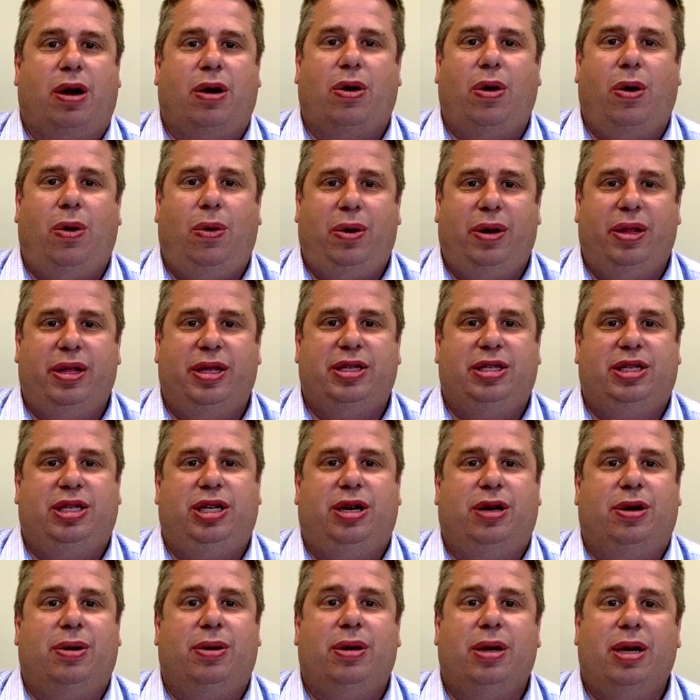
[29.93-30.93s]
Our goal this
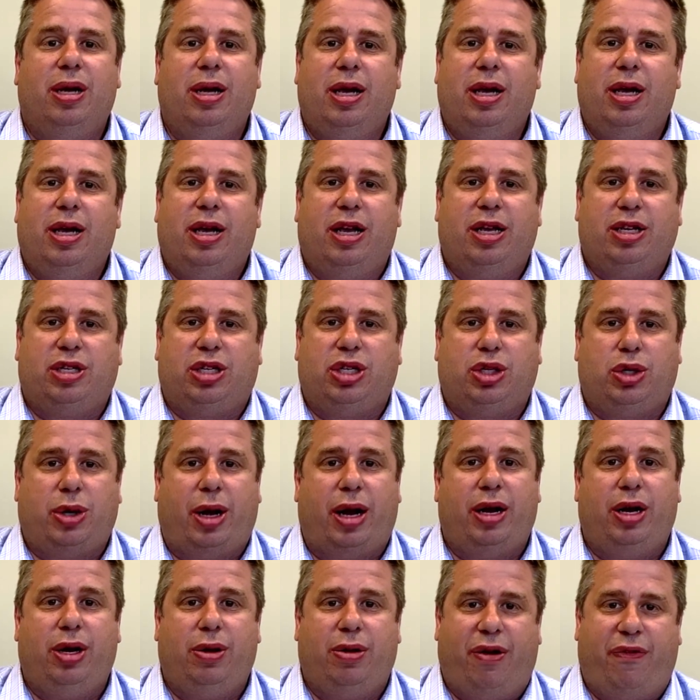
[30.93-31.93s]
year is to
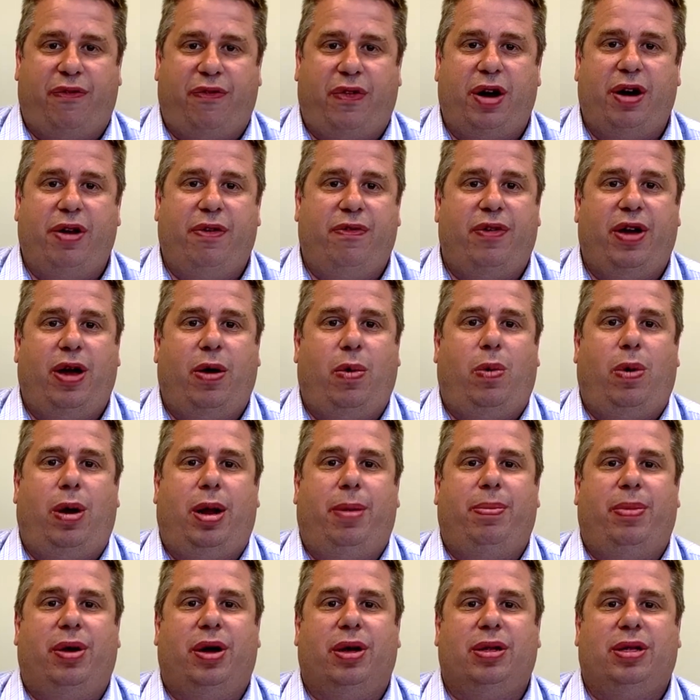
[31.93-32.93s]
try to do a fun event
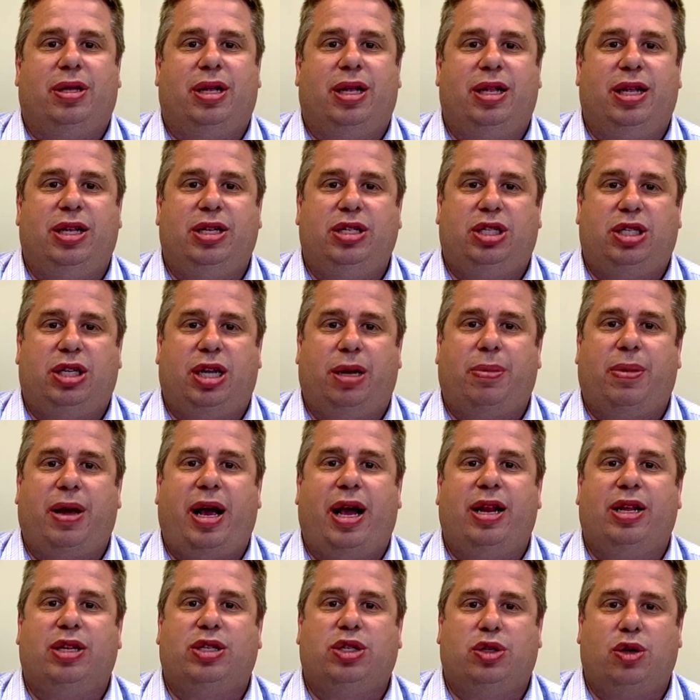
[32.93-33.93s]
one month and then some
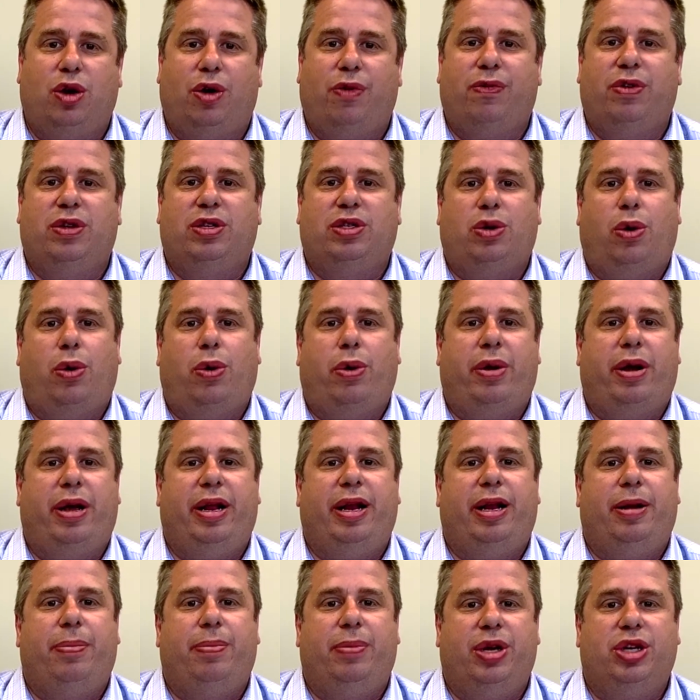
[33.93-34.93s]
kind of
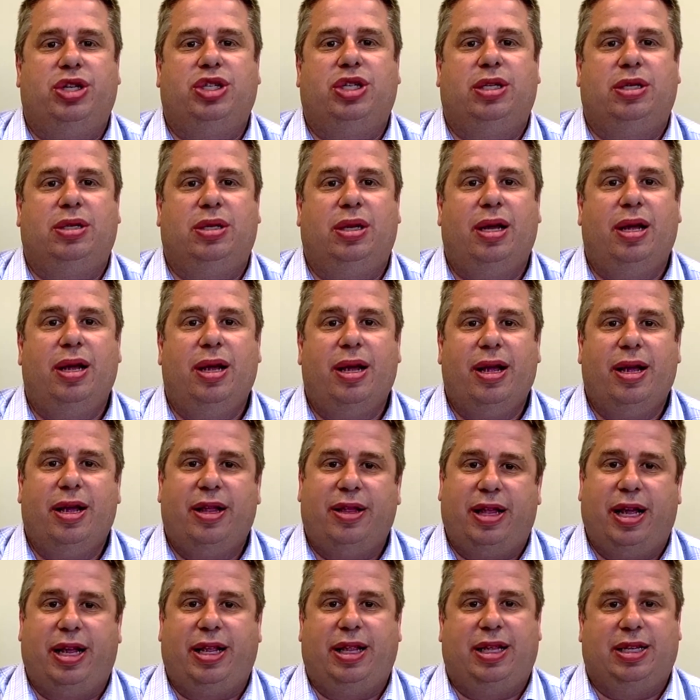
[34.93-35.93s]
service-oriented mission
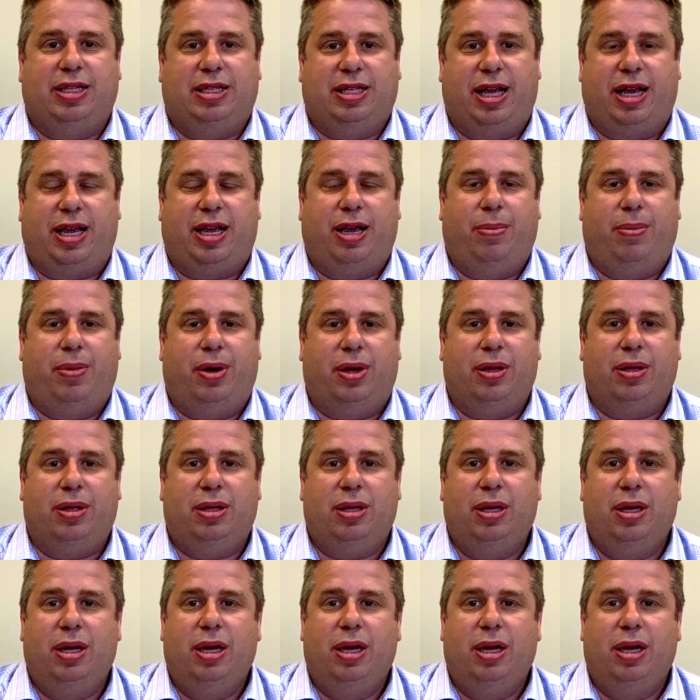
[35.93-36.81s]
thing the second month.